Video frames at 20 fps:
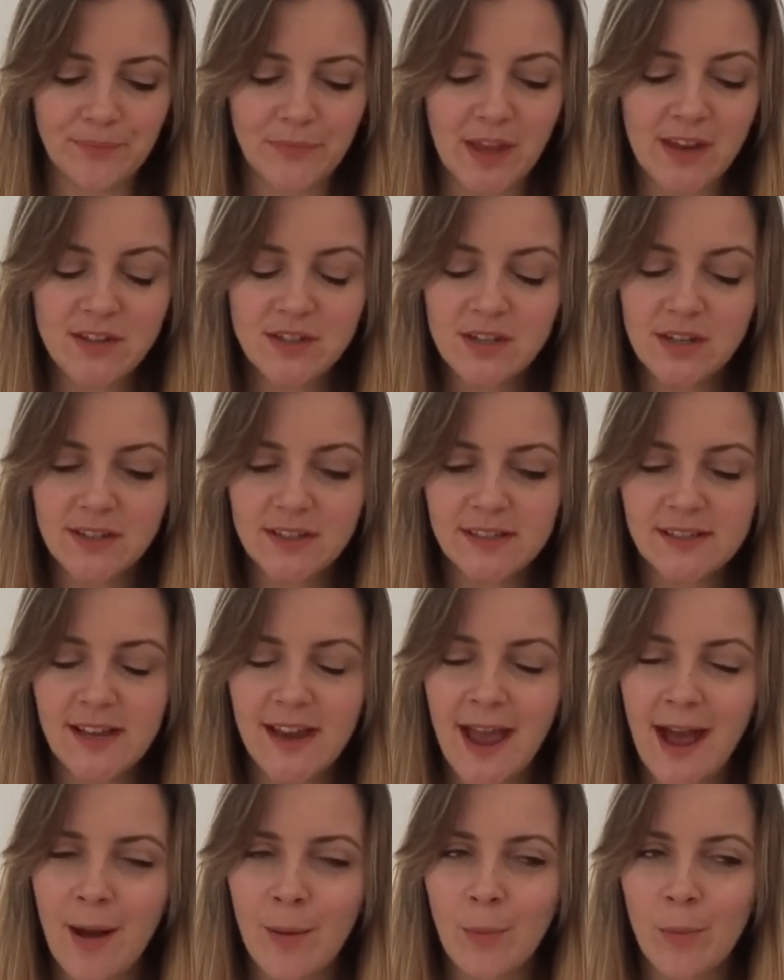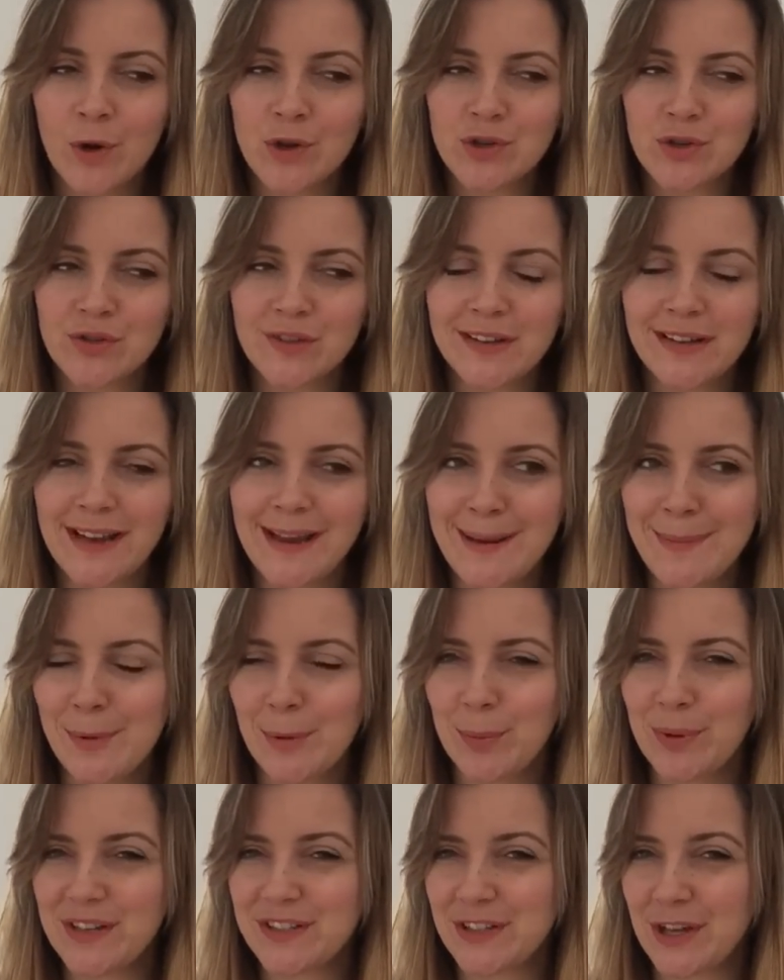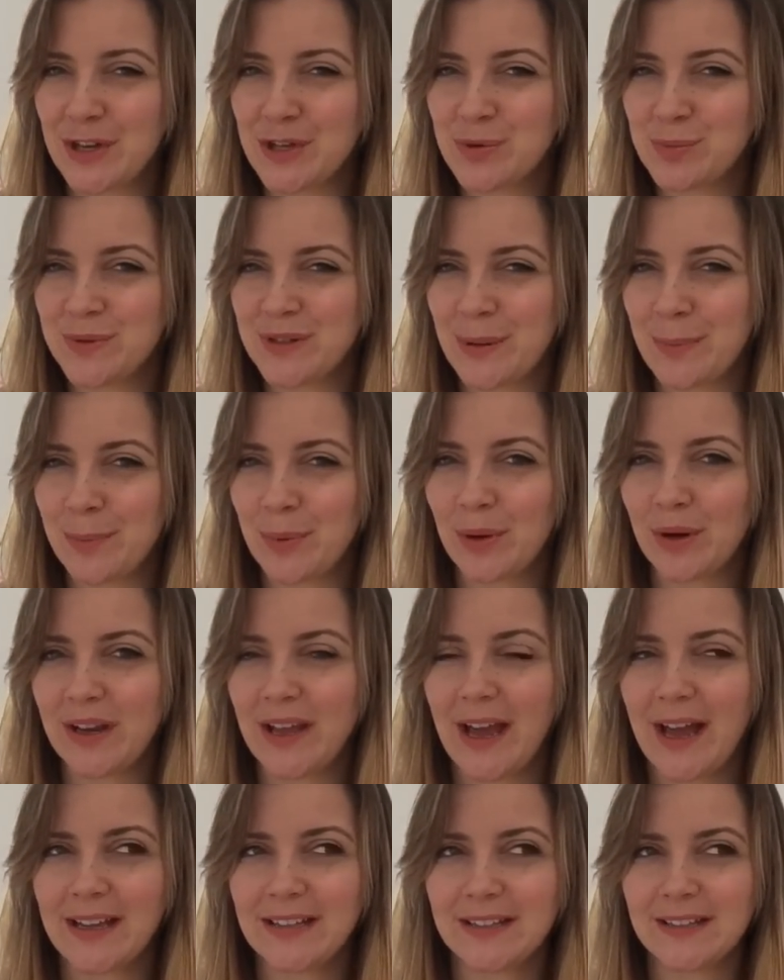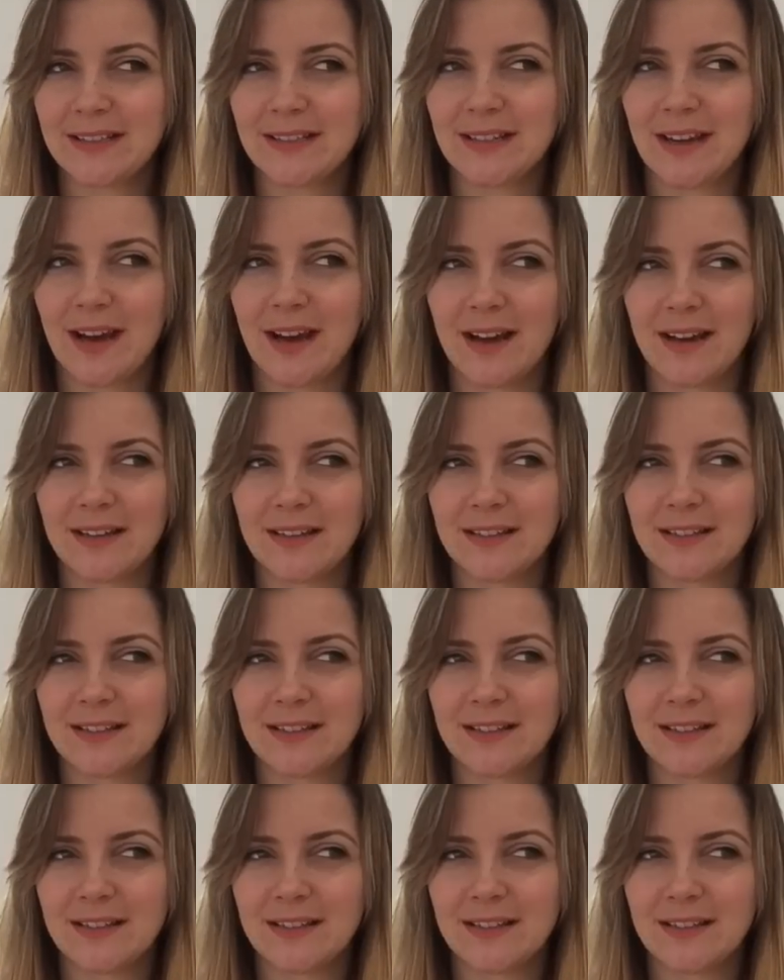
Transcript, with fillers: it does say hand wash on the label, but it's 100% polyester.